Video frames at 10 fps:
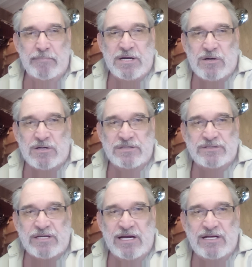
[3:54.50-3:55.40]

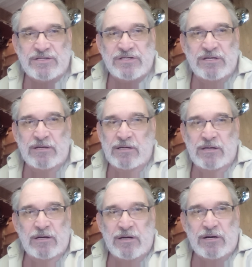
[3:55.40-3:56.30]
because it's
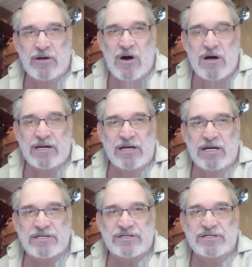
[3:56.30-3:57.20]
gone,
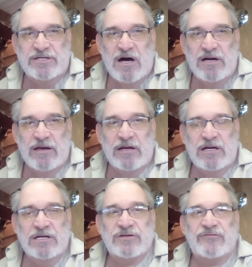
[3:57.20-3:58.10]
it's done,
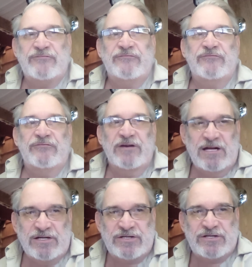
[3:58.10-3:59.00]
it's
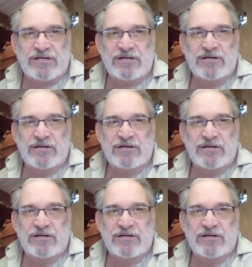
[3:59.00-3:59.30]
finished.